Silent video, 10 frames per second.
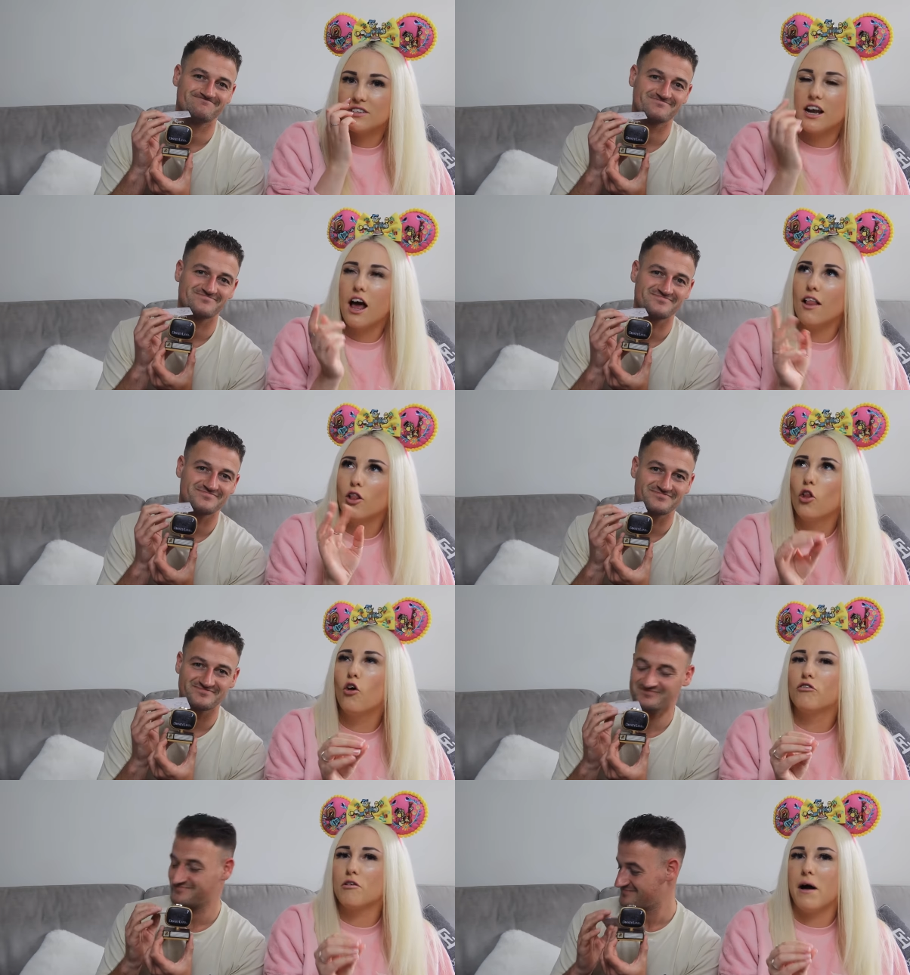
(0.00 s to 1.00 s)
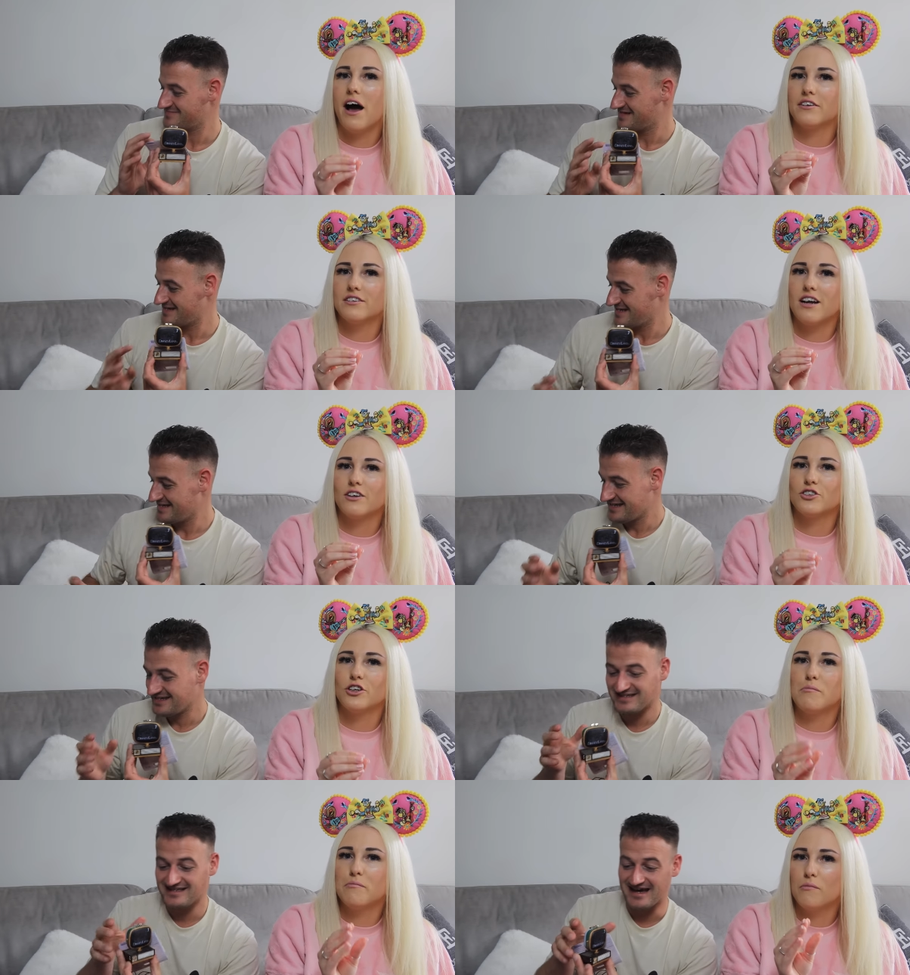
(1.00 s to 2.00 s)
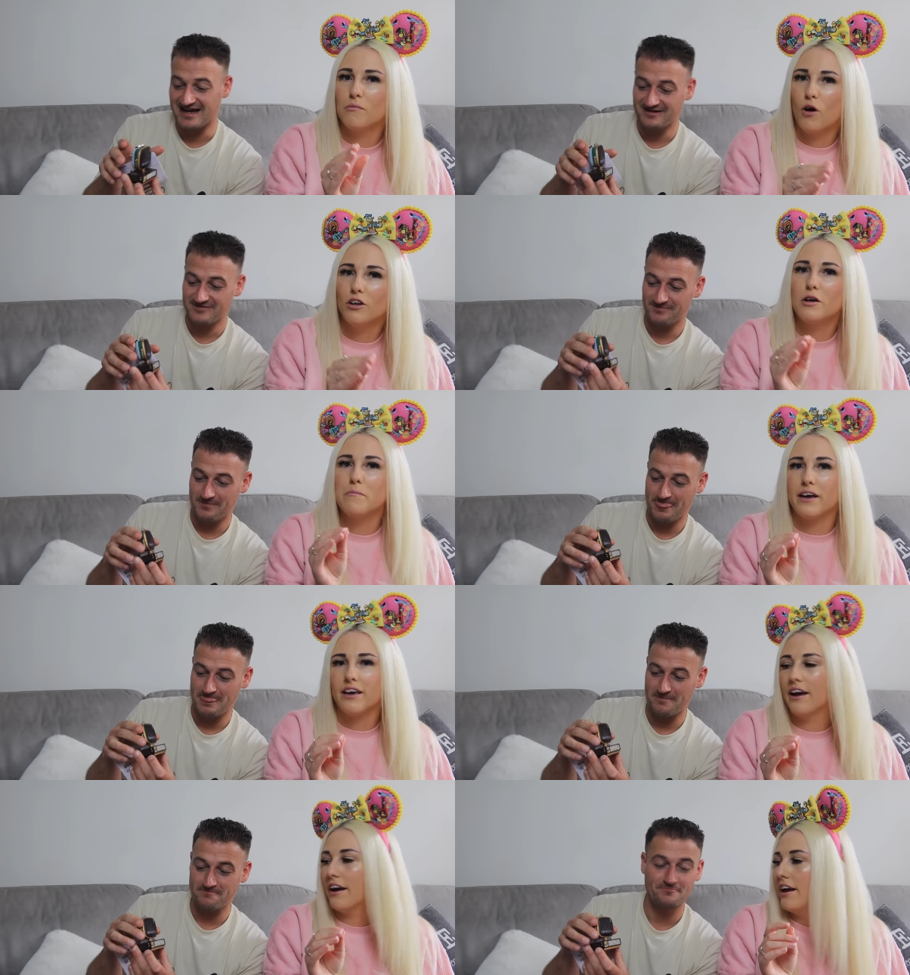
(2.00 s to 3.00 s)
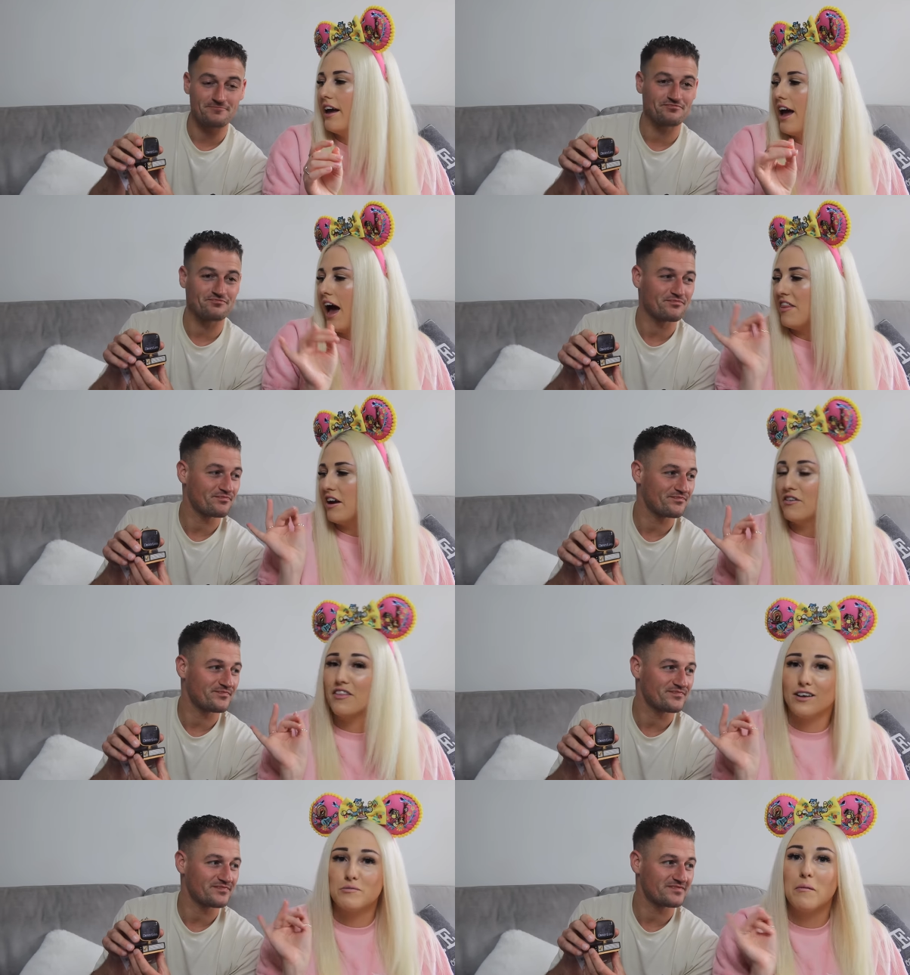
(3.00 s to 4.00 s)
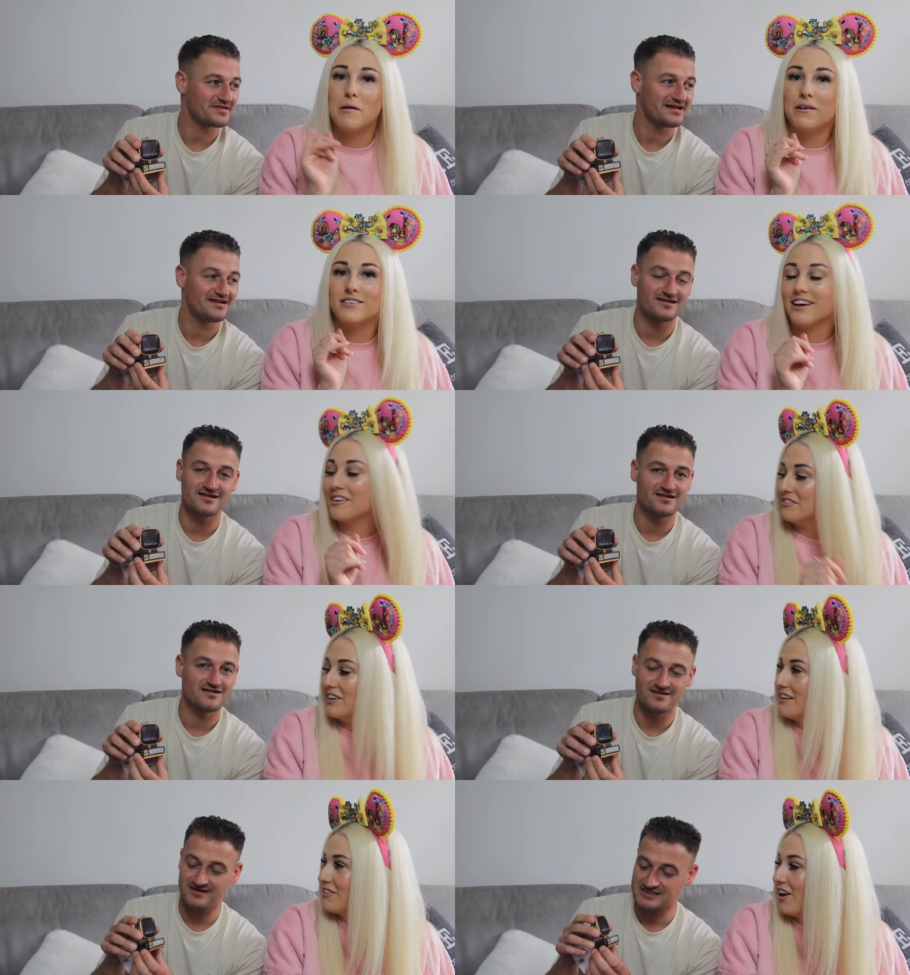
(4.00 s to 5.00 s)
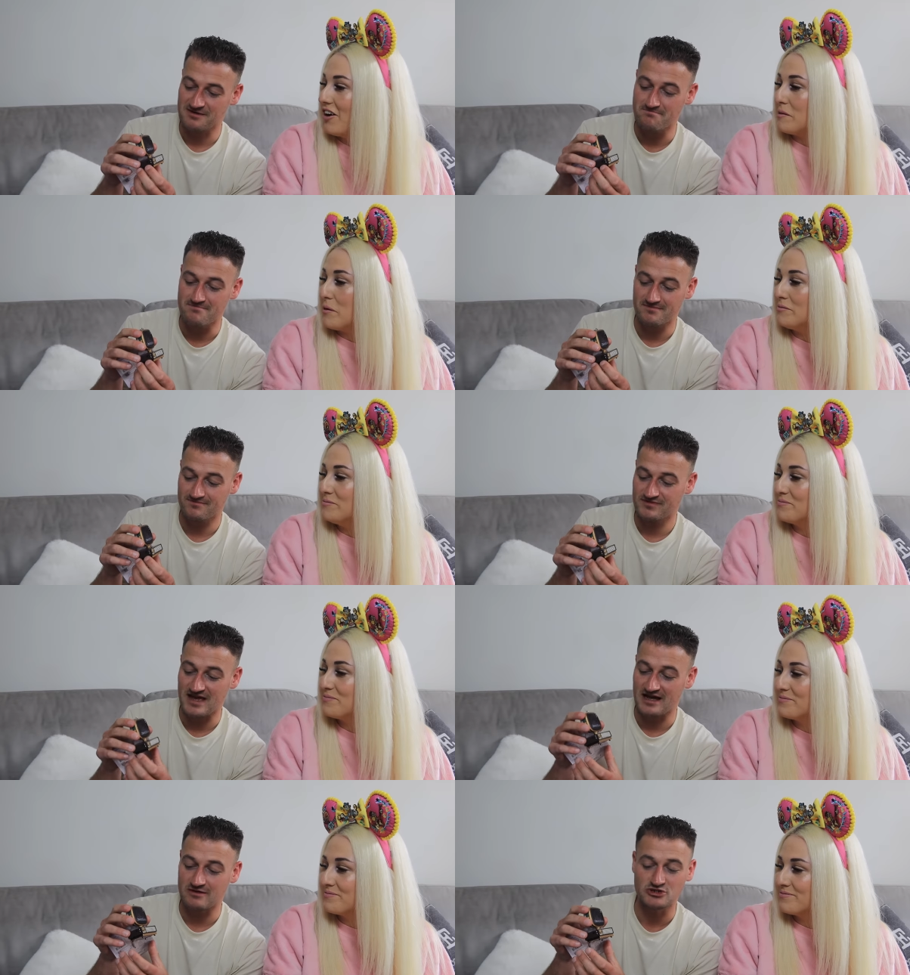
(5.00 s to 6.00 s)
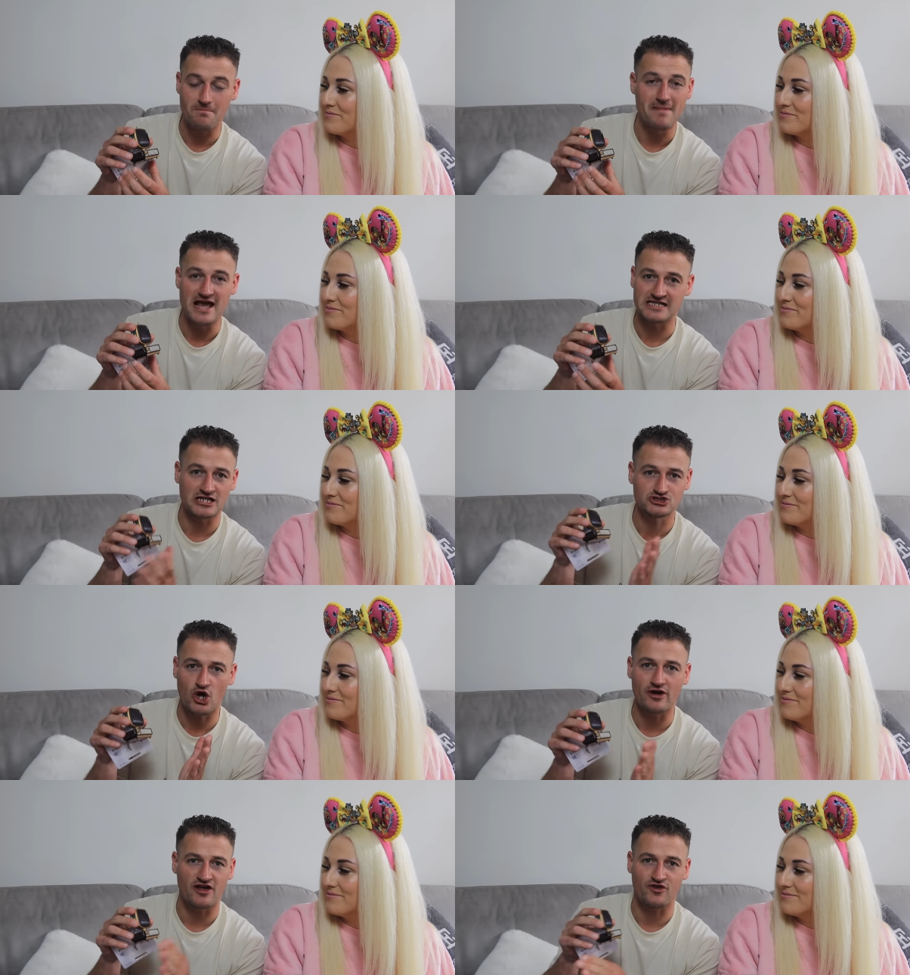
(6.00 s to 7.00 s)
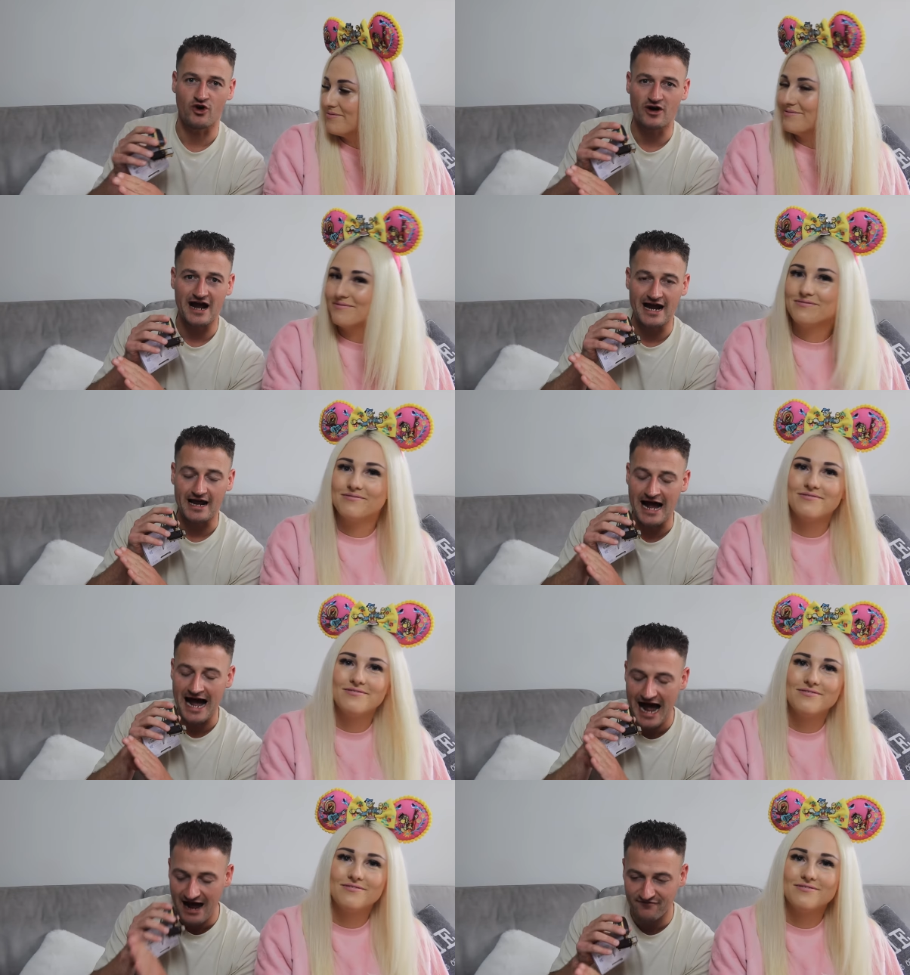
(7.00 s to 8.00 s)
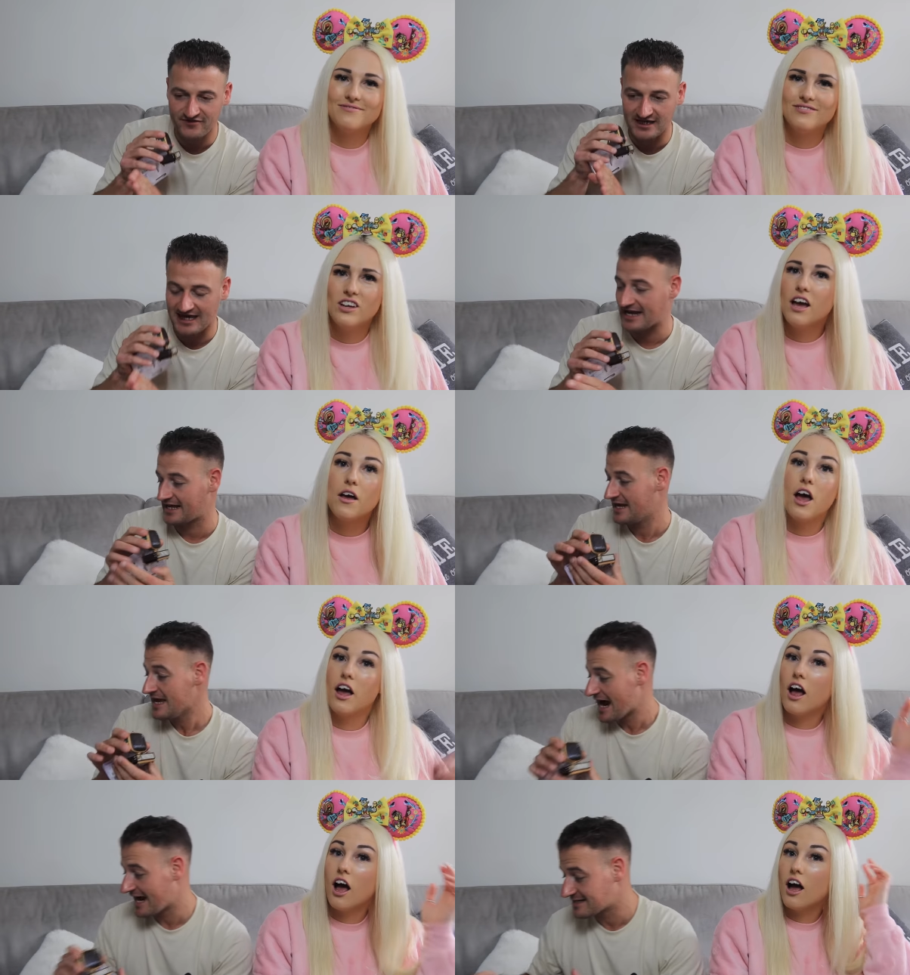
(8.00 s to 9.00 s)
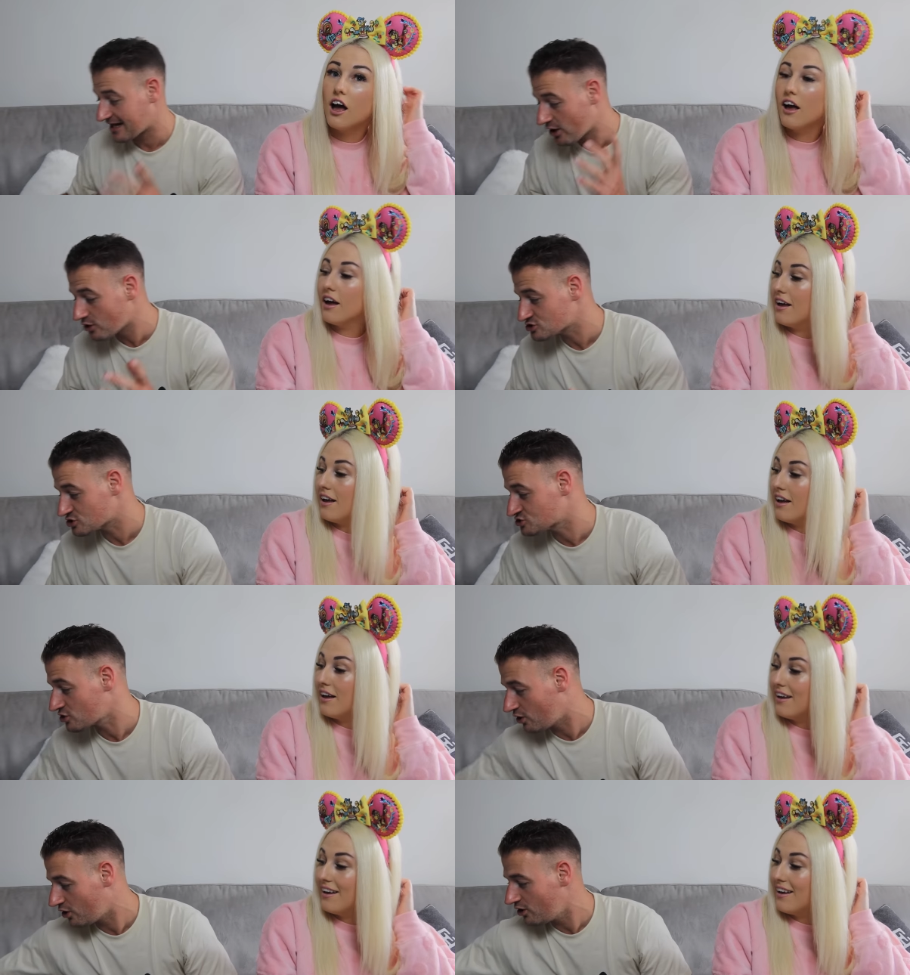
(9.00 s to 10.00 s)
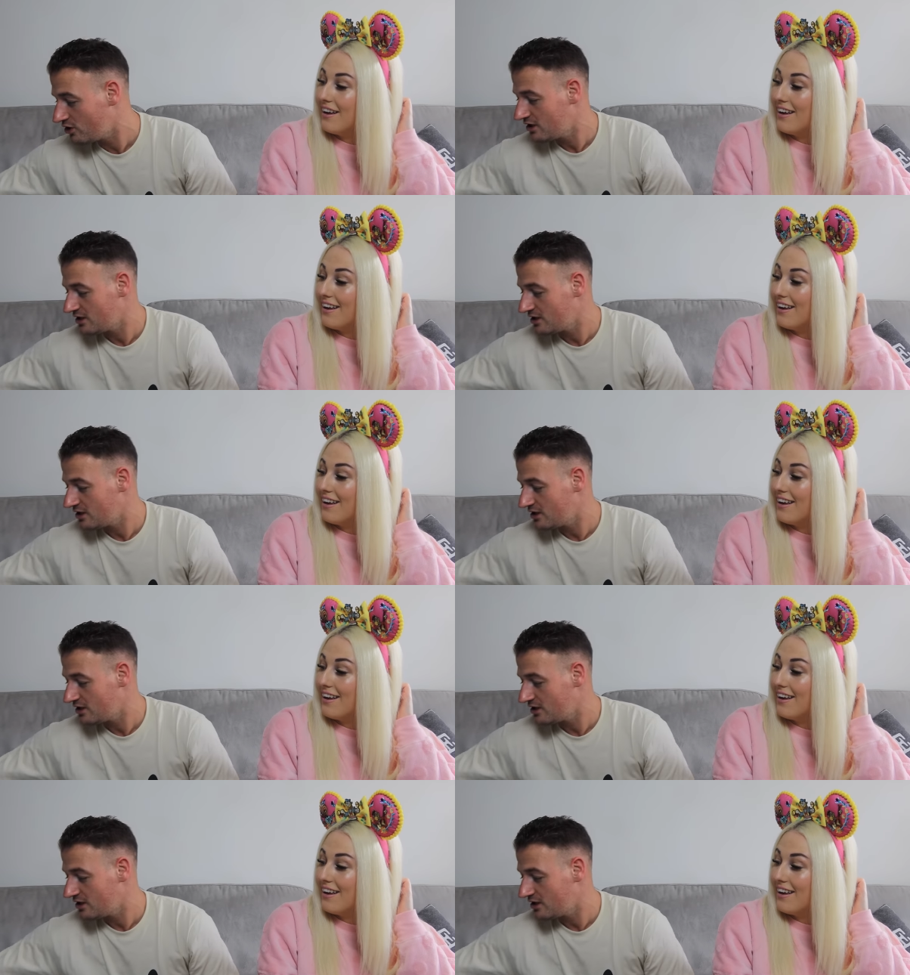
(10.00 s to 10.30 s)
Speaker 1: I've seen. I love the partner statue, yeah. Walt and Mickey, and then I think that's probably my second favourite ornament.
Speaker 2: yeah, it was amazing. I saw it and I thought I have to get it, and I also saw